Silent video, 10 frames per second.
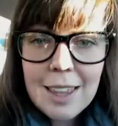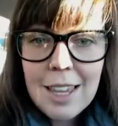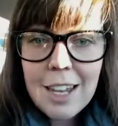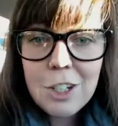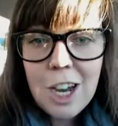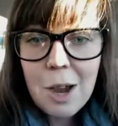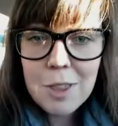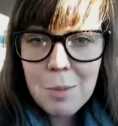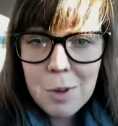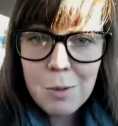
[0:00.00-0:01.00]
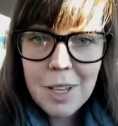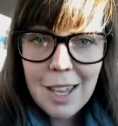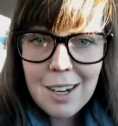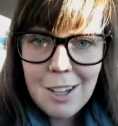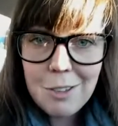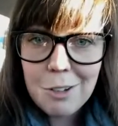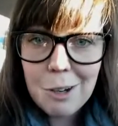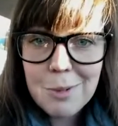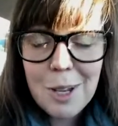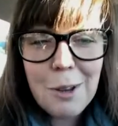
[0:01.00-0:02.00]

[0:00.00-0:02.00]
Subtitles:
and then chat with them on the weekend at youth groups.